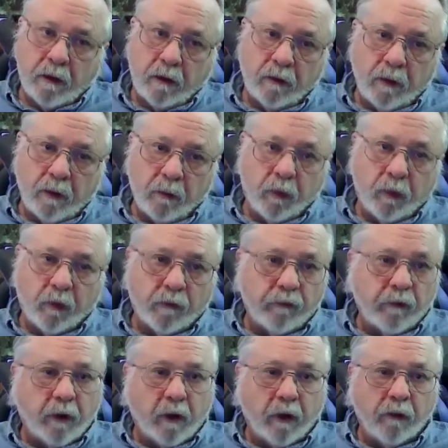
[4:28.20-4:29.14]
number
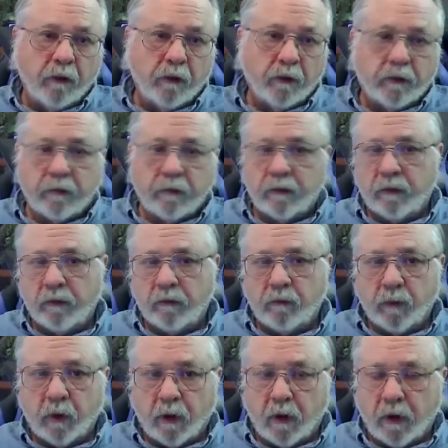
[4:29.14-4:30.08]
of other
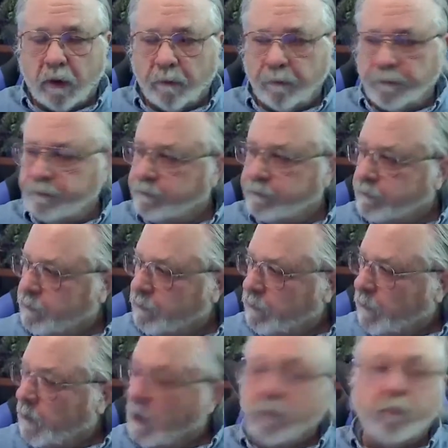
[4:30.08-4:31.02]

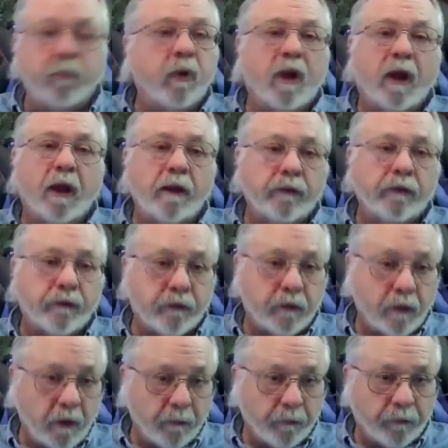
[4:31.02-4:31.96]
compliance
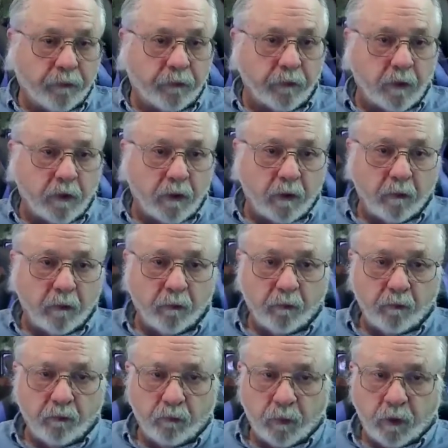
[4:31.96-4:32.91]
types
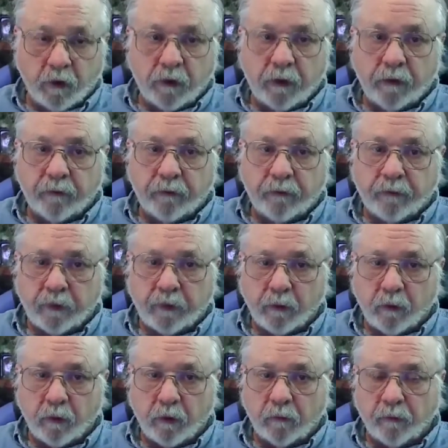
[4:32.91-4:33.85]
conditions that
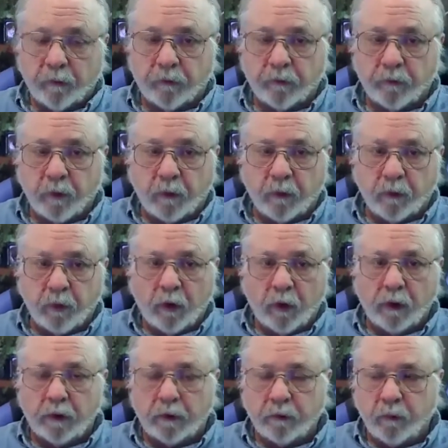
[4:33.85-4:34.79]
go on with a small
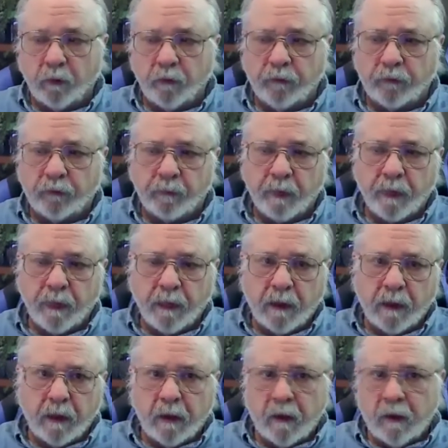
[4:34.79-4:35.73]
employer. Most
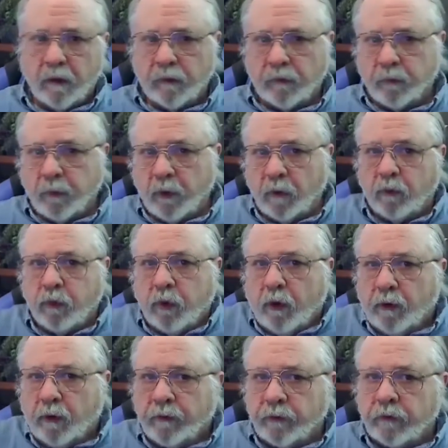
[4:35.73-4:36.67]
small
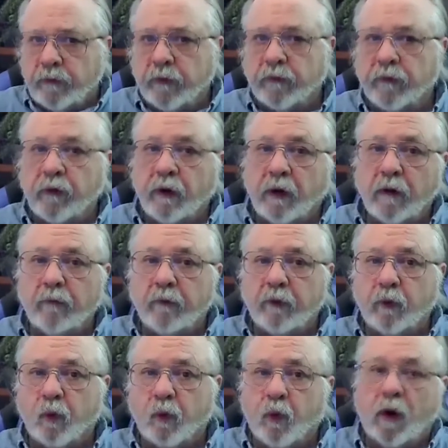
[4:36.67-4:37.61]
employers are just not
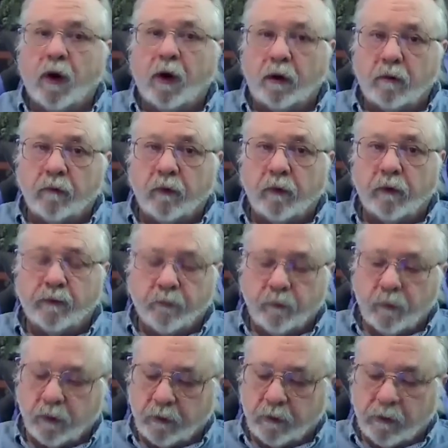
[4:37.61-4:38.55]
even aware of what
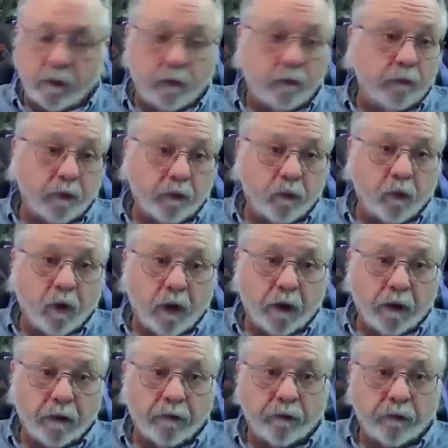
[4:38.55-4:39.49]
they're
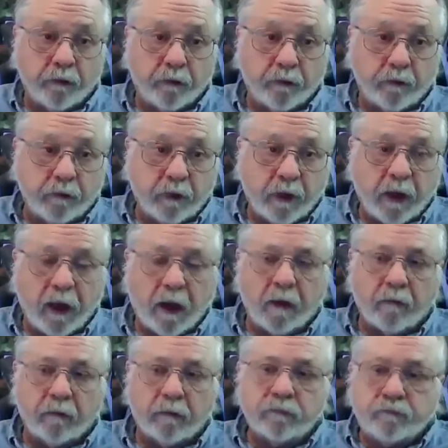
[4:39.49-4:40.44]
required to
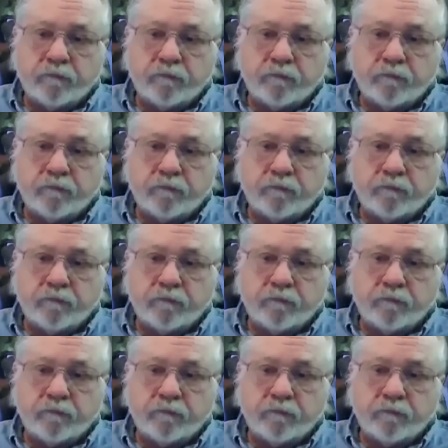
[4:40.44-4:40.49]
have.